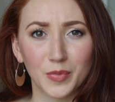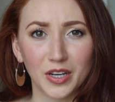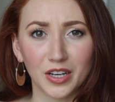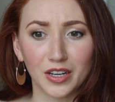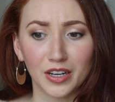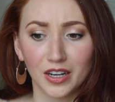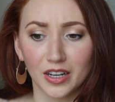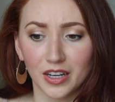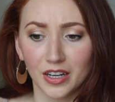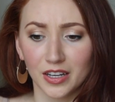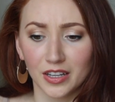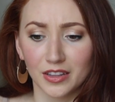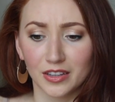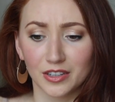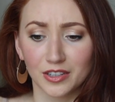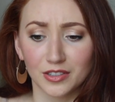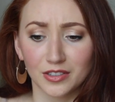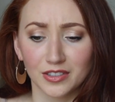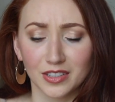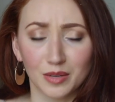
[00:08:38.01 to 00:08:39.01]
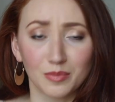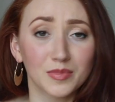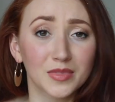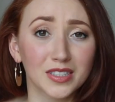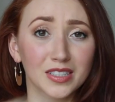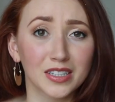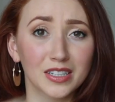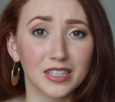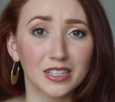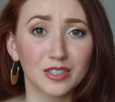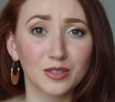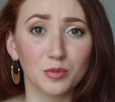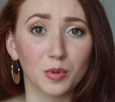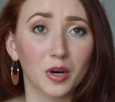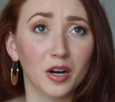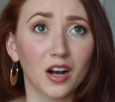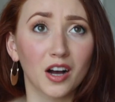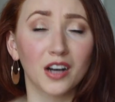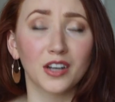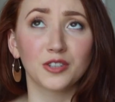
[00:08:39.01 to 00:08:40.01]
but there's some cities
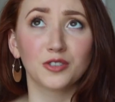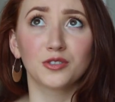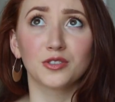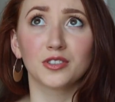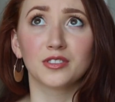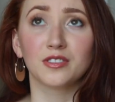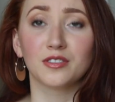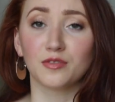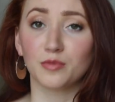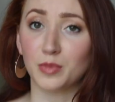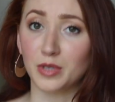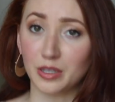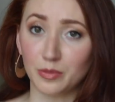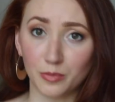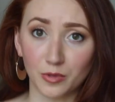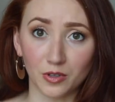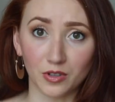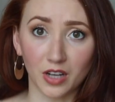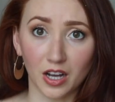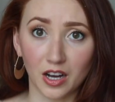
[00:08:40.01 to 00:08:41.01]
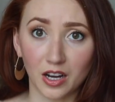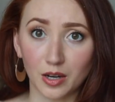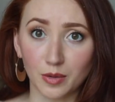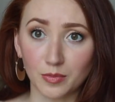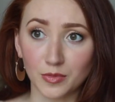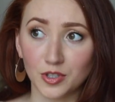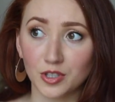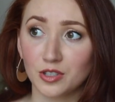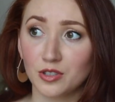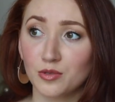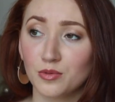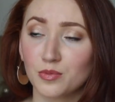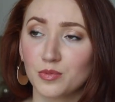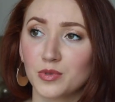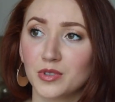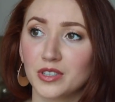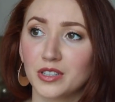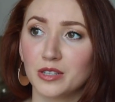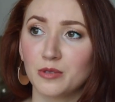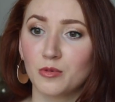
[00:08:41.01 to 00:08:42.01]
where hundreds of people come, so you
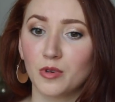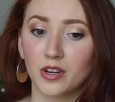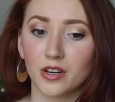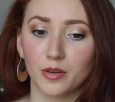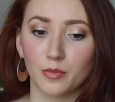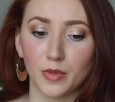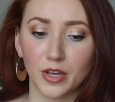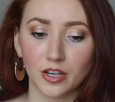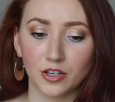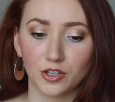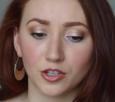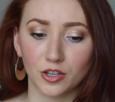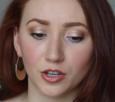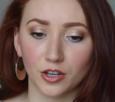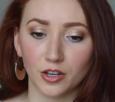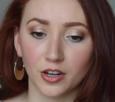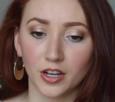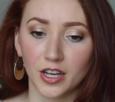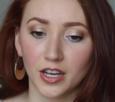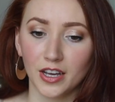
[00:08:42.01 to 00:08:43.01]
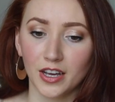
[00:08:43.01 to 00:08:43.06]
really want to make sure